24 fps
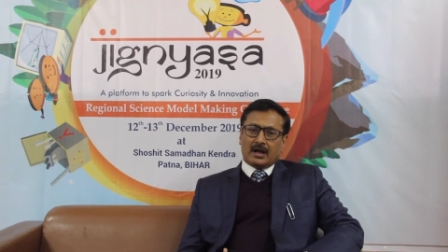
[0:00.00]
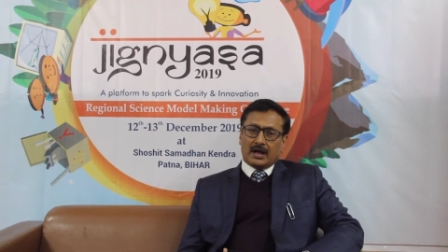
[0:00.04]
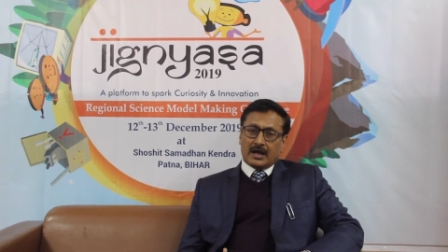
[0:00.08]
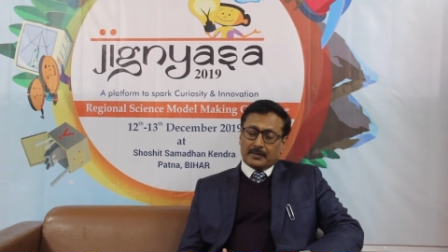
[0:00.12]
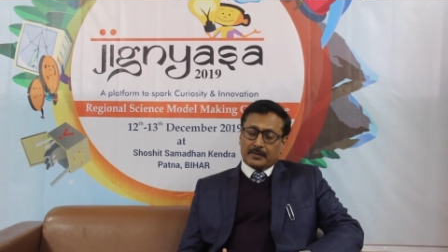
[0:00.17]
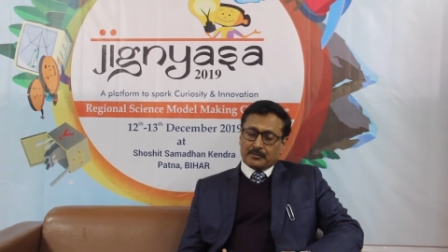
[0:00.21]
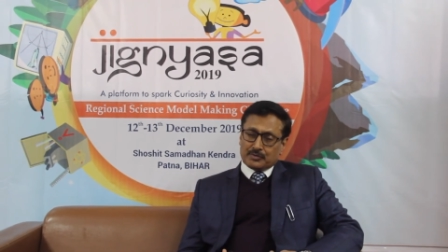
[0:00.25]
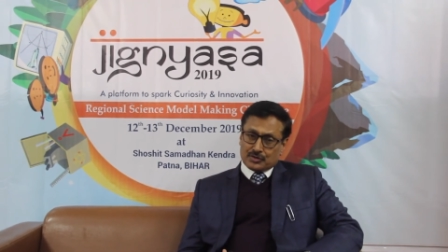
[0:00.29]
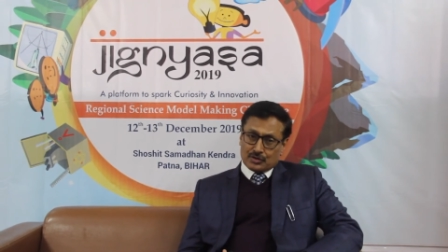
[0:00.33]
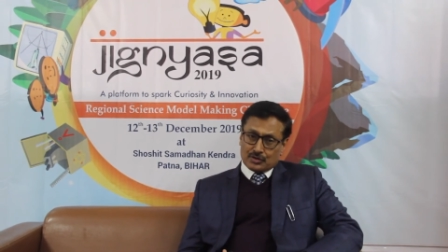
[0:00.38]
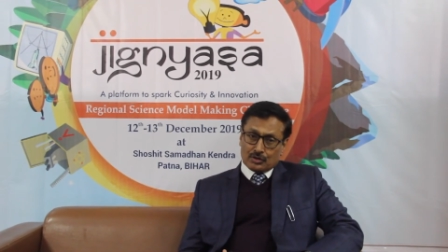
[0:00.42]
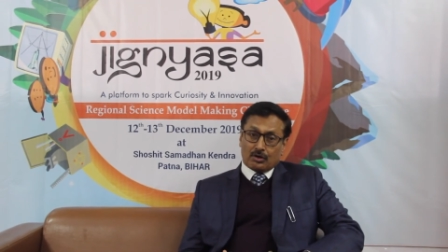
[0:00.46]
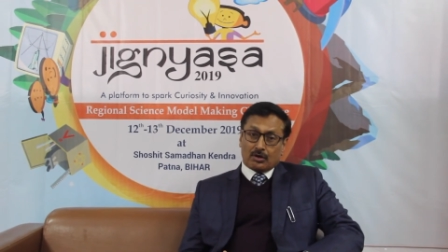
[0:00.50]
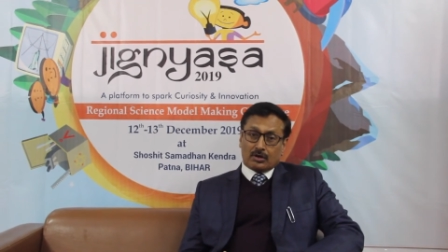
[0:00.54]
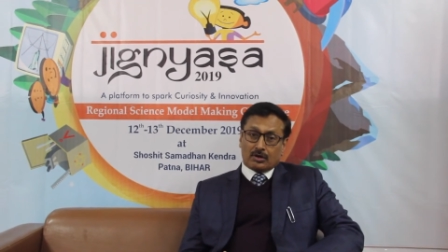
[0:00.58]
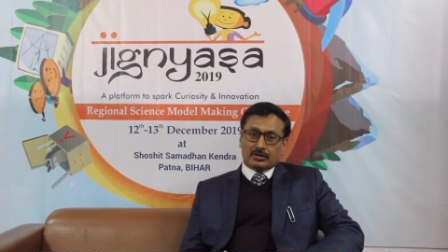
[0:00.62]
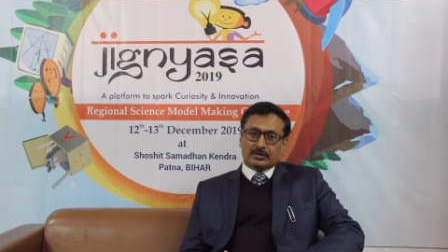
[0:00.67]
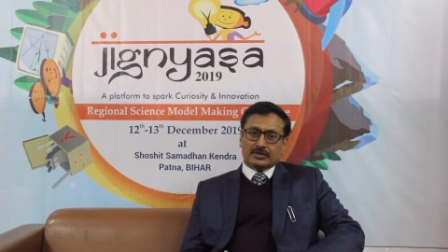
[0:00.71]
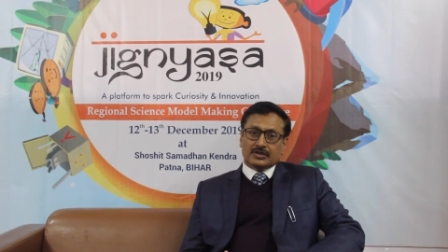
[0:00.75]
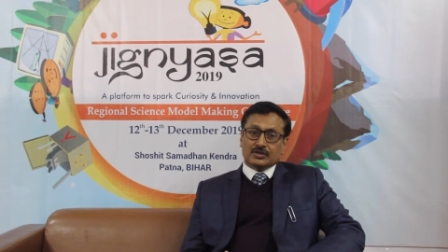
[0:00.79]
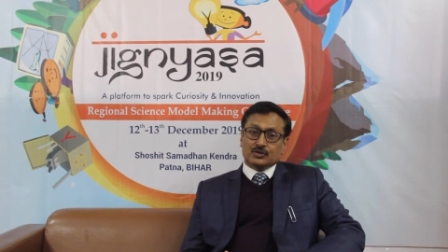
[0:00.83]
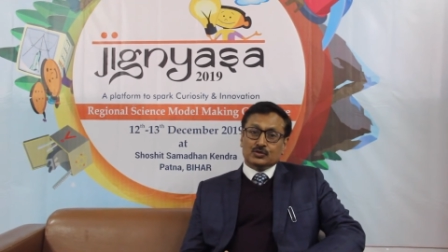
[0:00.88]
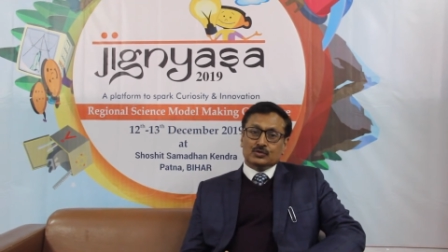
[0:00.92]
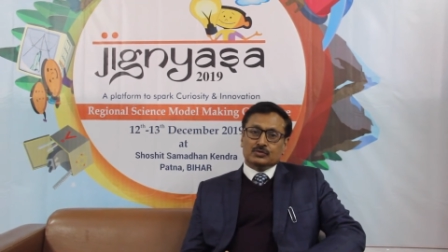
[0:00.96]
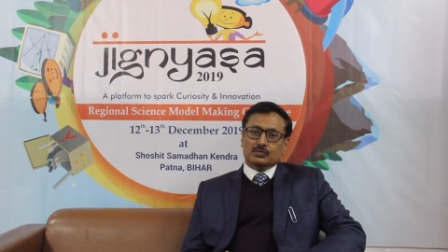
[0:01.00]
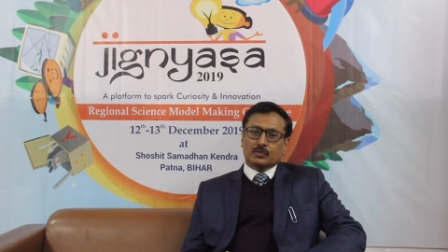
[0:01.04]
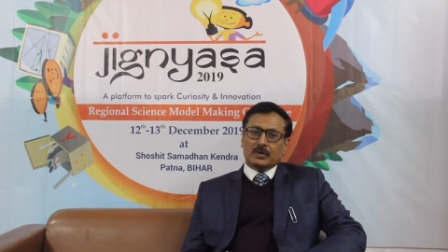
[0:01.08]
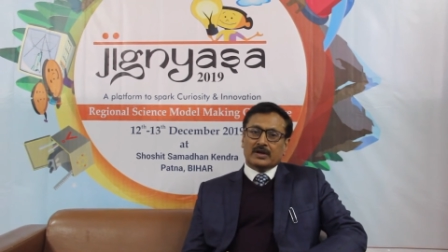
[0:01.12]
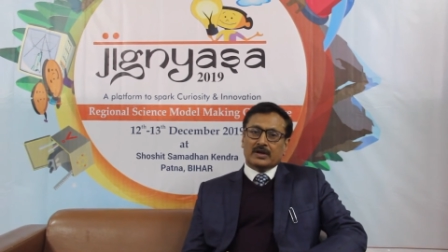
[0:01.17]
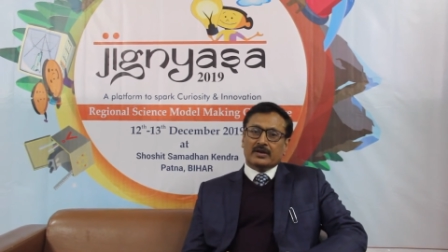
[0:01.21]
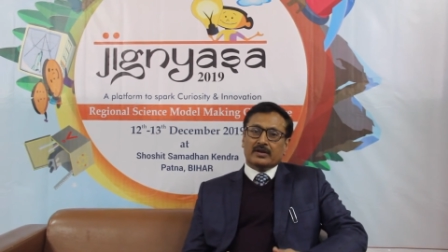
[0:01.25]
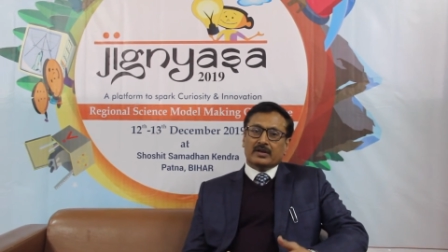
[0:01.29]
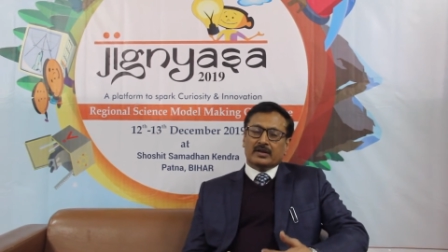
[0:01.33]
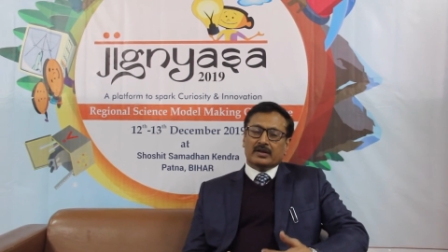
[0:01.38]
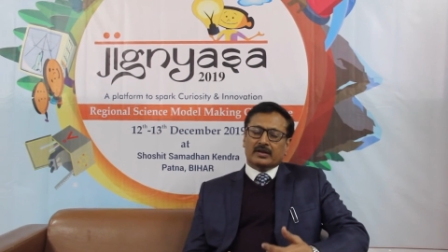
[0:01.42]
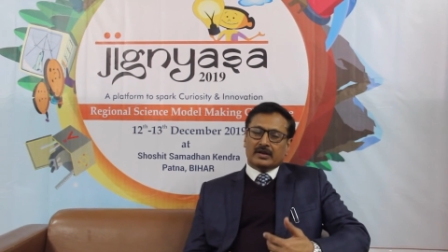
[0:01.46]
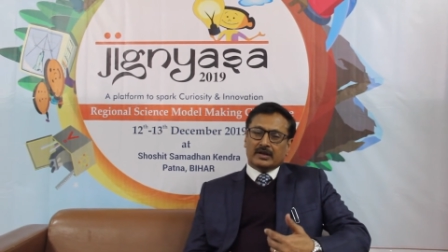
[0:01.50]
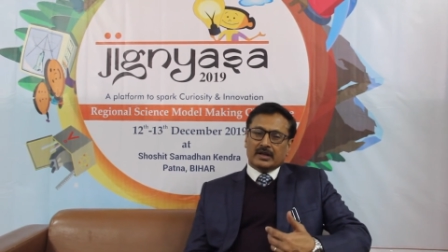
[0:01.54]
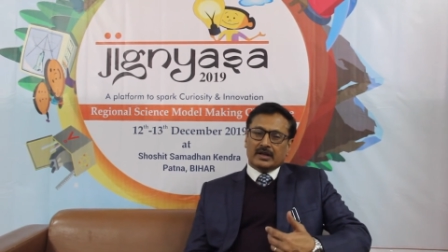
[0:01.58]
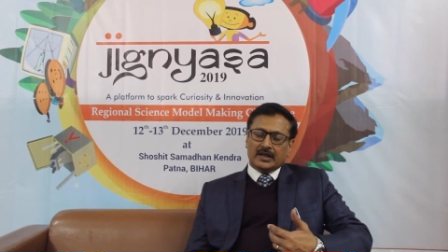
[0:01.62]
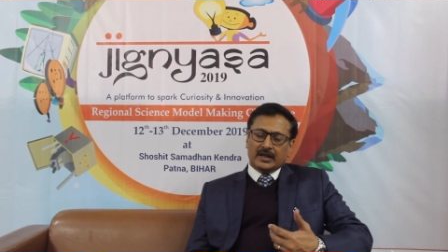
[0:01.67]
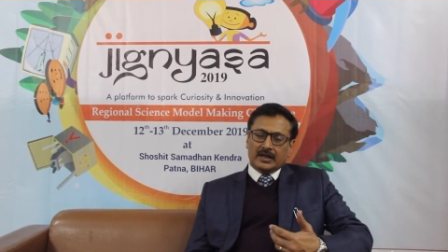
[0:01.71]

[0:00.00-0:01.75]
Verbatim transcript: I'm sure this will